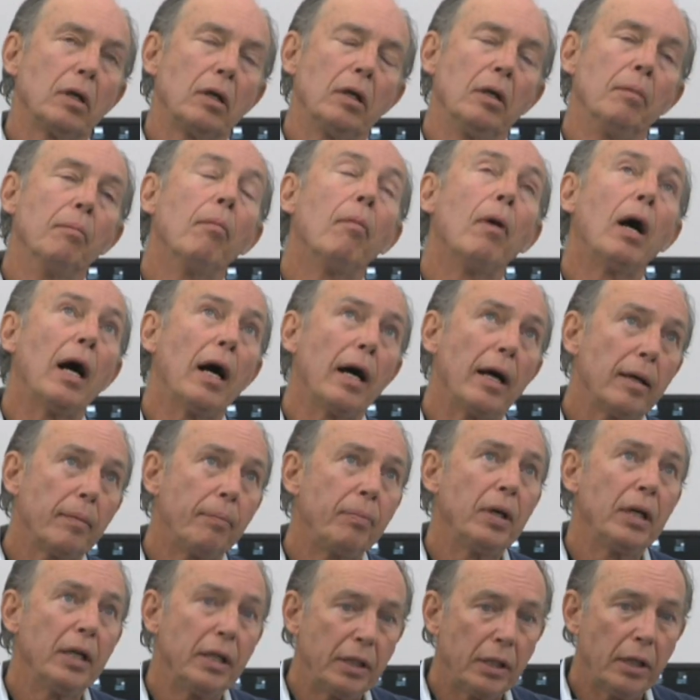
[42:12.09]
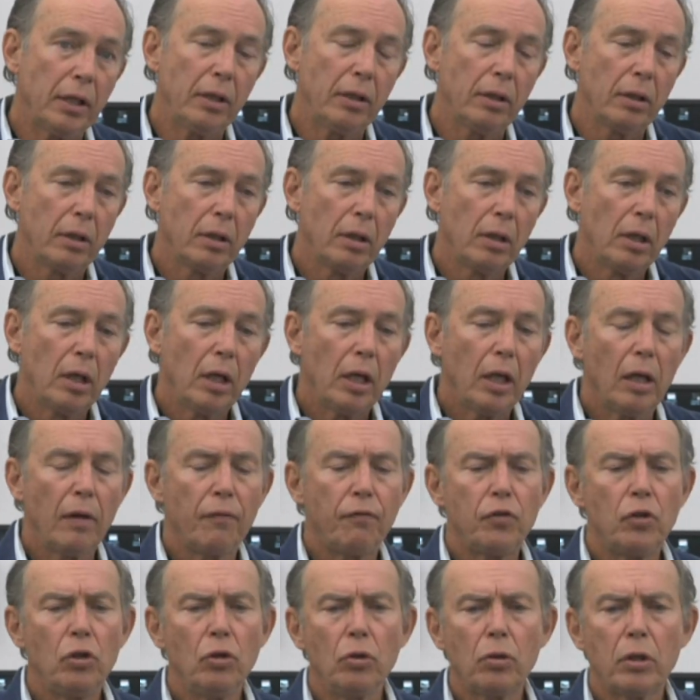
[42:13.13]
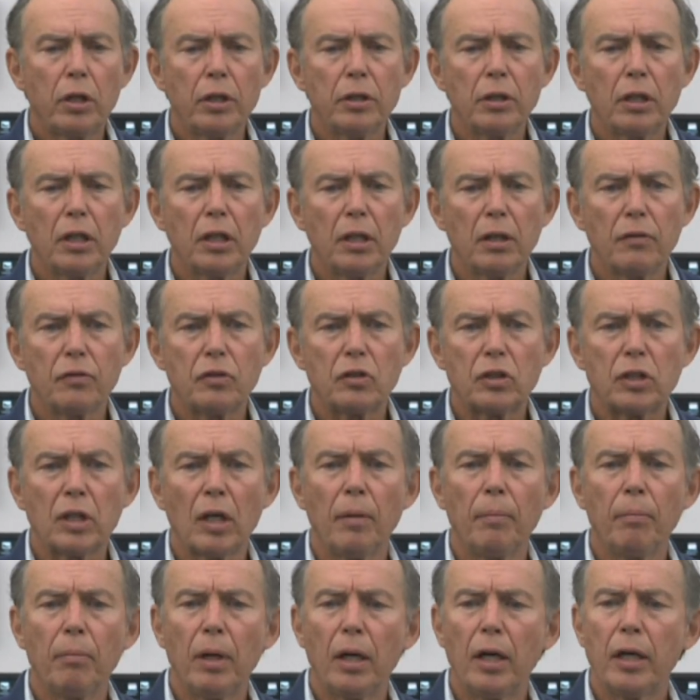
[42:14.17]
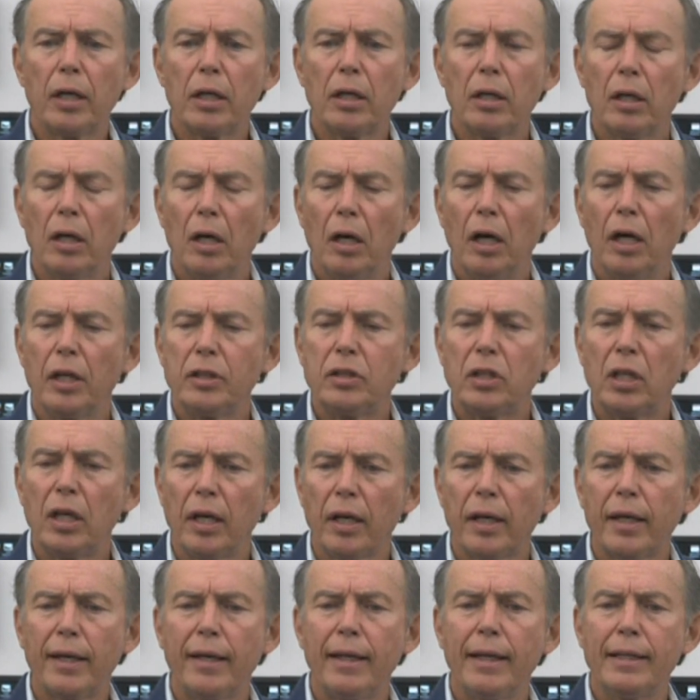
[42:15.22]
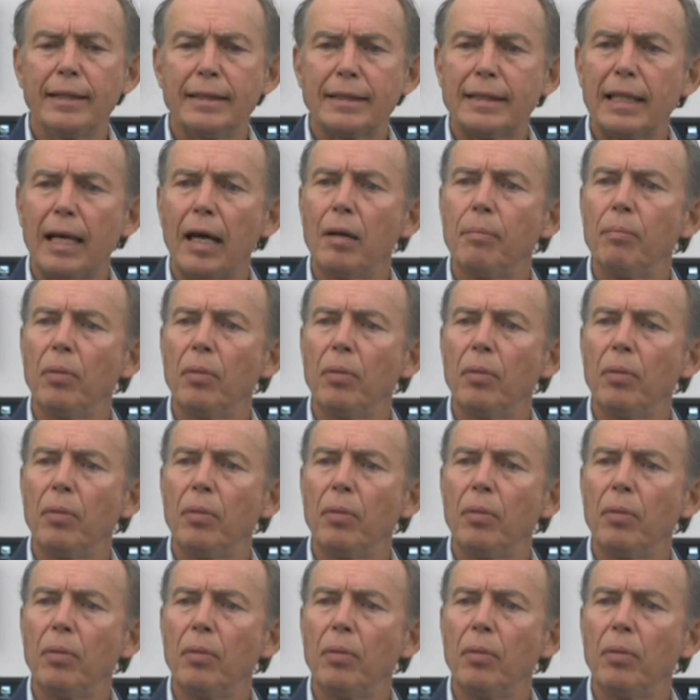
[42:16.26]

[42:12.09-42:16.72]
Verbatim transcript: in my opinion, if you can give somebody a ticket and say,